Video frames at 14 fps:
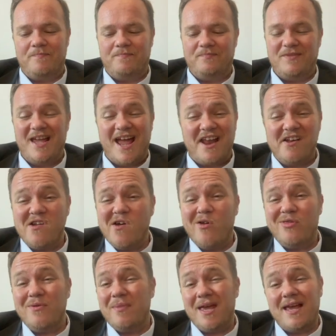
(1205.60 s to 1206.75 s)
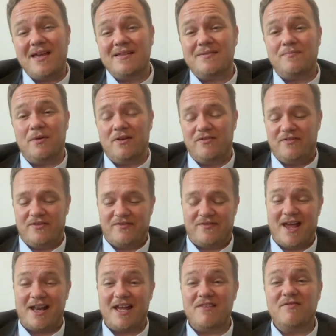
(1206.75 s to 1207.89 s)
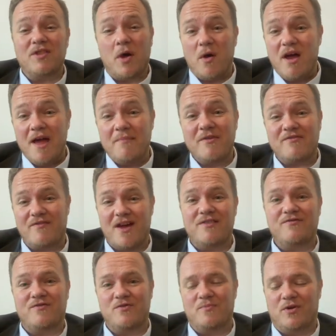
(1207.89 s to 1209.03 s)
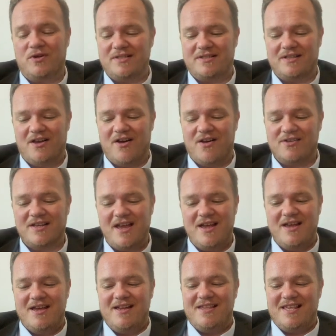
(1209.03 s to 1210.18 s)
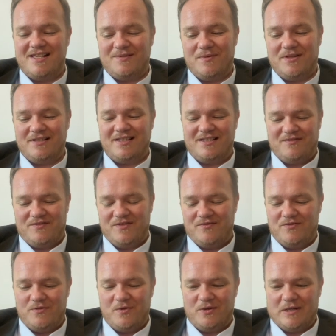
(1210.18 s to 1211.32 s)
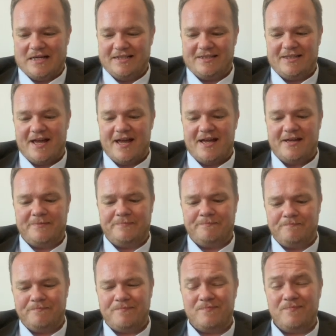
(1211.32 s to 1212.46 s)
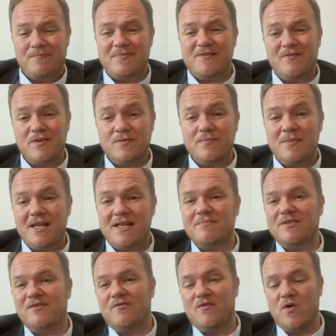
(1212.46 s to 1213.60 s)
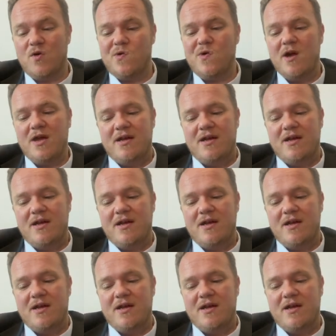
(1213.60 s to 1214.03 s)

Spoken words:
Yeah, not the biggest Bolivar fan, even though I am a fan of full-bodied cigars. This one, does it feel full-bodied? It feels medium to full.